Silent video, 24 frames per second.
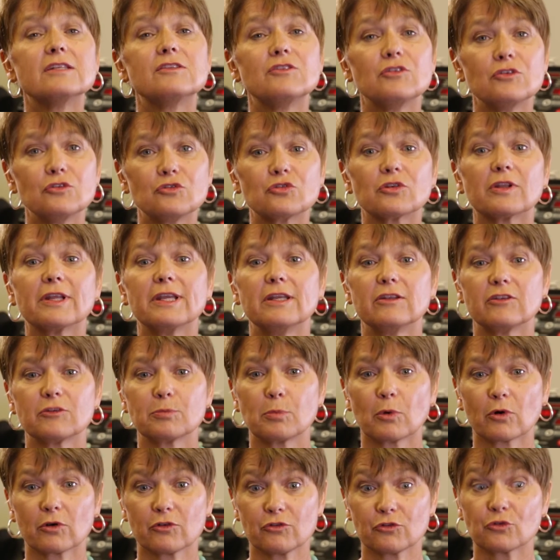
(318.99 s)
that's usually in
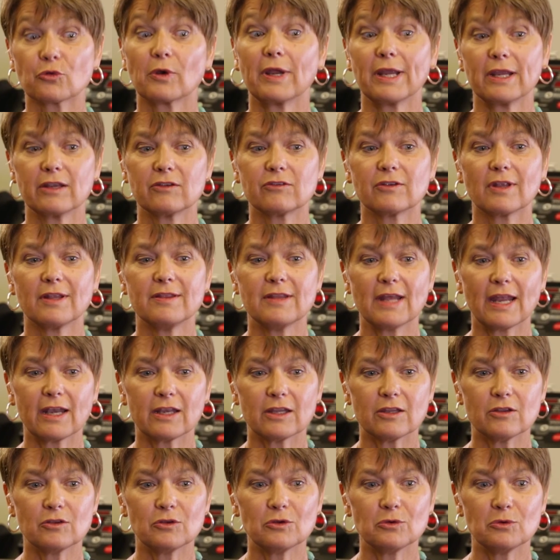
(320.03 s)
sports drinks and that
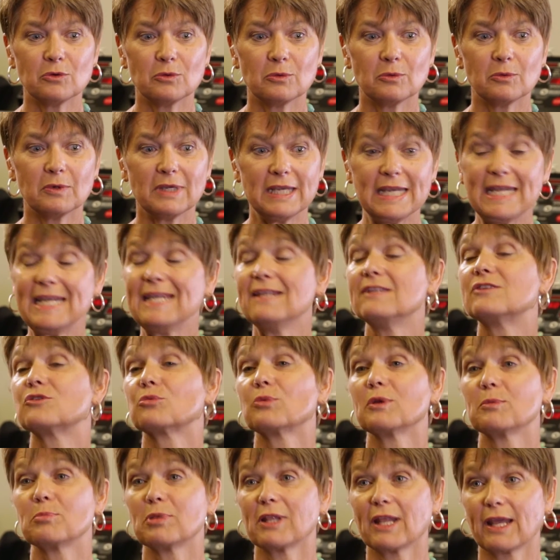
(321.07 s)
you need to
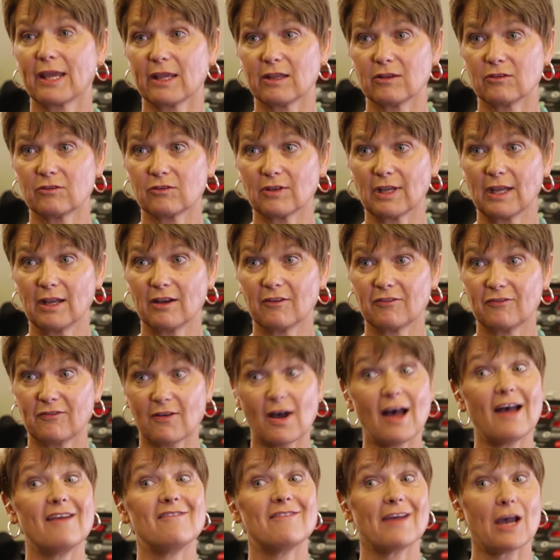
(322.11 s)
replace in a
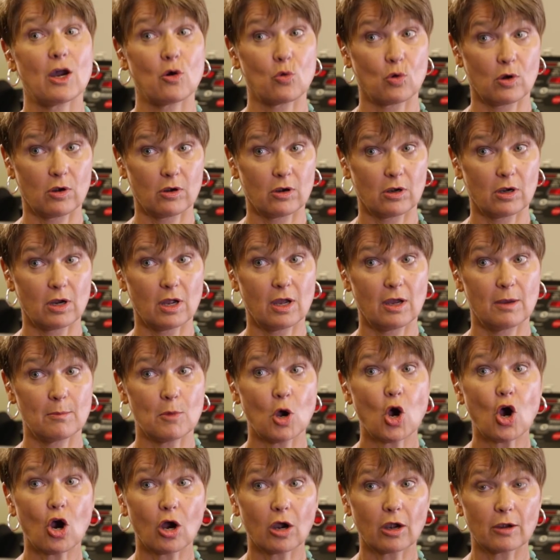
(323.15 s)
five hour um,
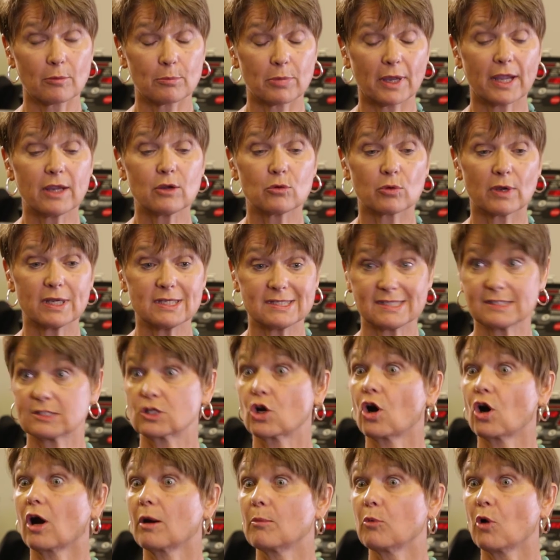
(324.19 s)
hard bike race is
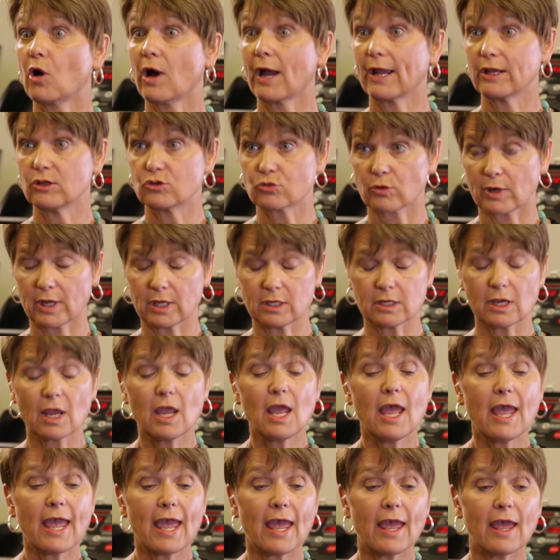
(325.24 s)
carbohydrate.
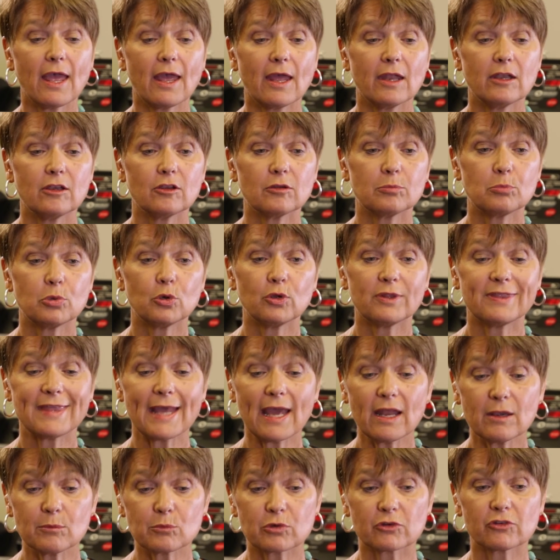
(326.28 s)
And to put
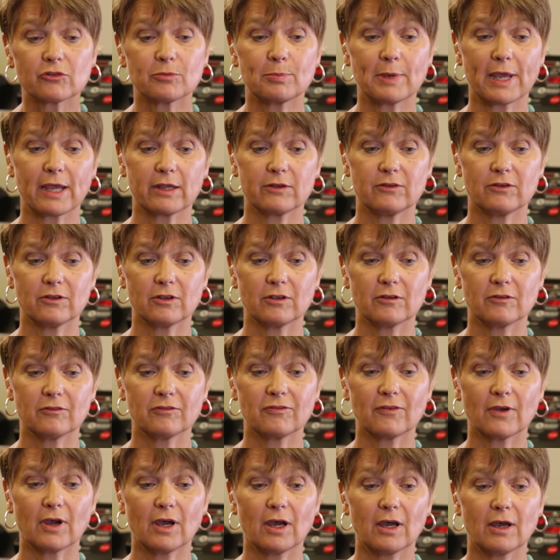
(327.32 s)
that in perspective,
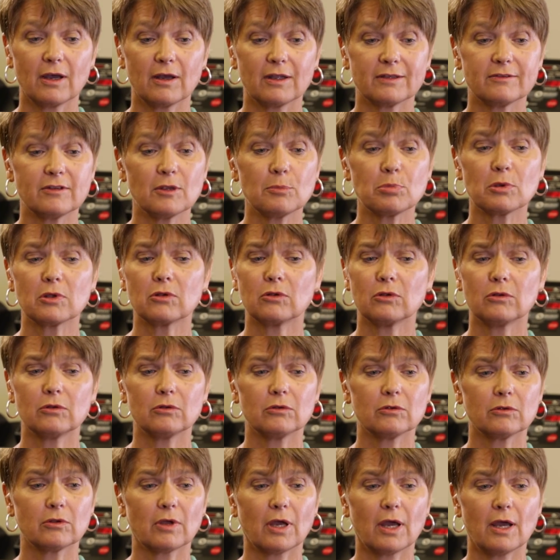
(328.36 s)
uh,
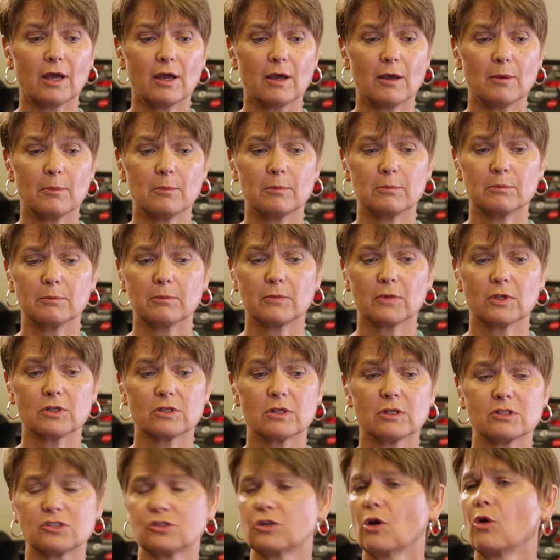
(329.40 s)
typical um,
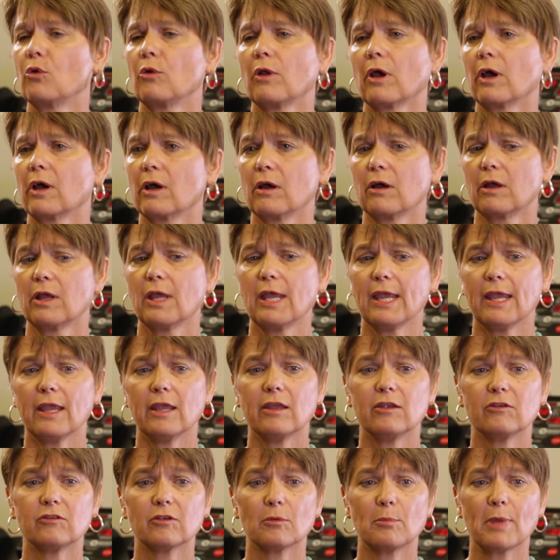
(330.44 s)
soda
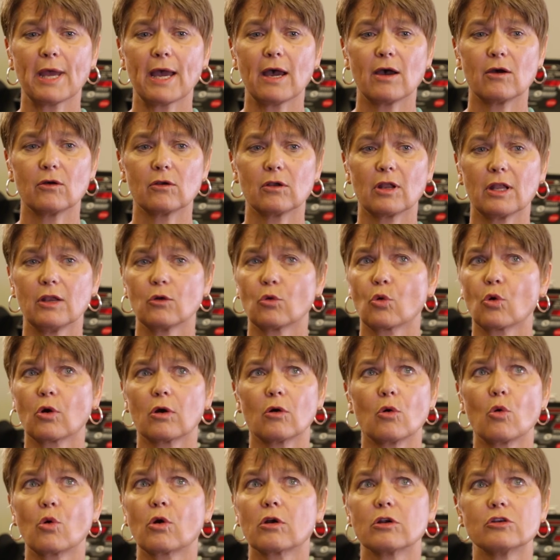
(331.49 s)
is about, uh,
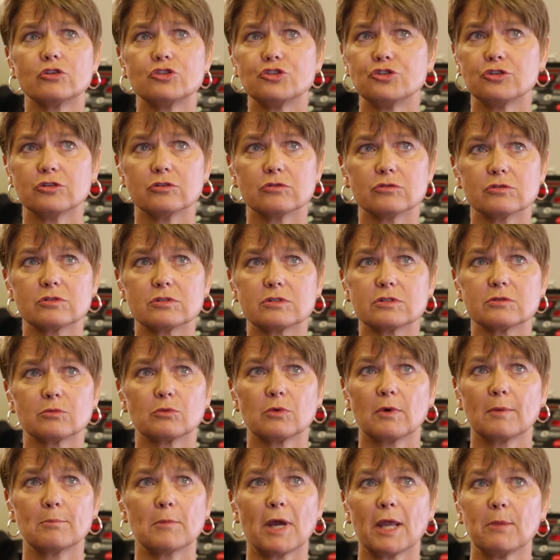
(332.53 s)
or orange juice
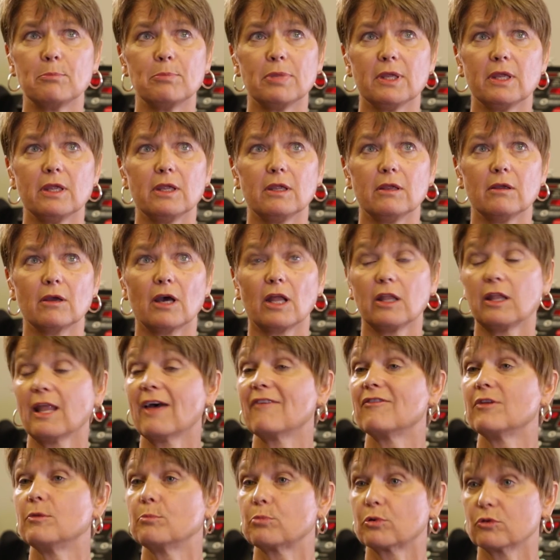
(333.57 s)
might be
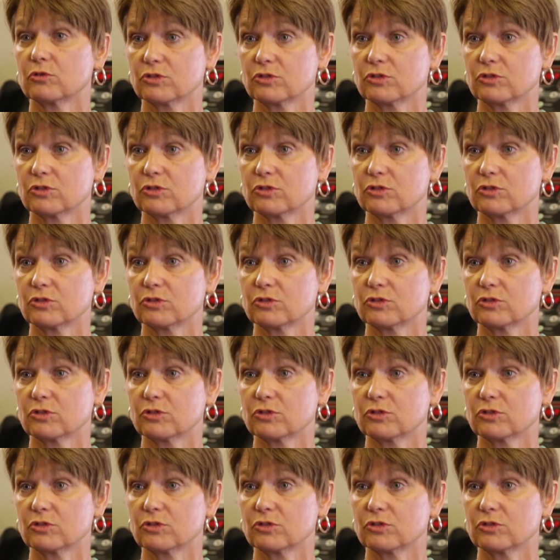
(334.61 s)
11%